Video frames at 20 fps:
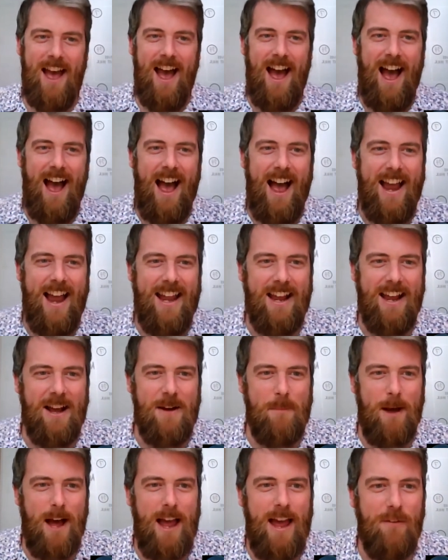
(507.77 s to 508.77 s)

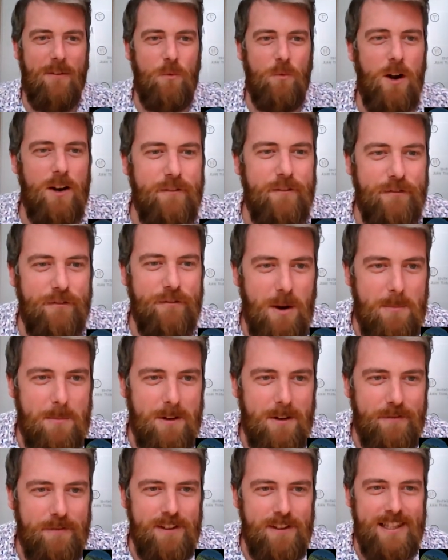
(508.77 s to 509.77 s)
I have one
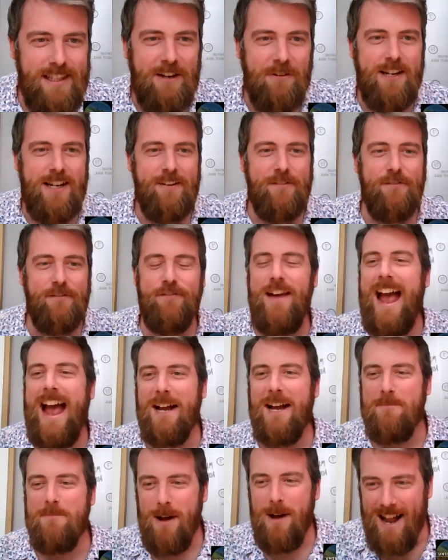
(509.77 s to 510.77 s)
from Valeria
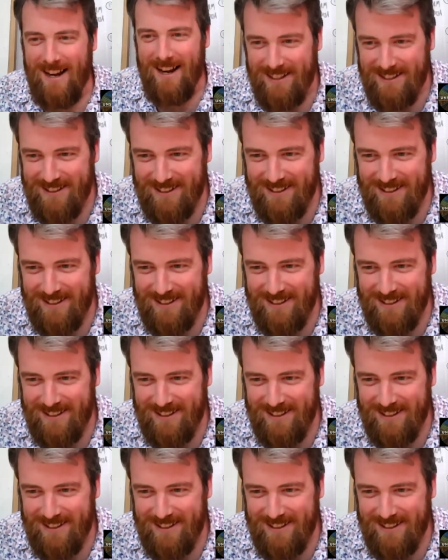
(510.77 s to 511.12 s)
Vagabond,